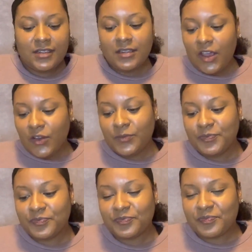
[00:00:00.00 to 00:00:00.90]
So,
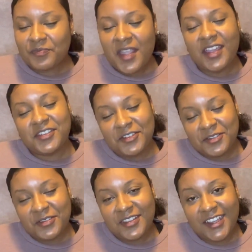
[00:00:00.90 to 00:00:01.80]
as
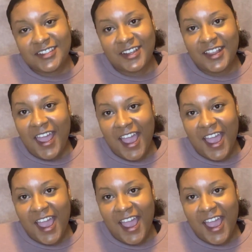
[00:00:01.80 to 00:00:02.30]
usual, that's all I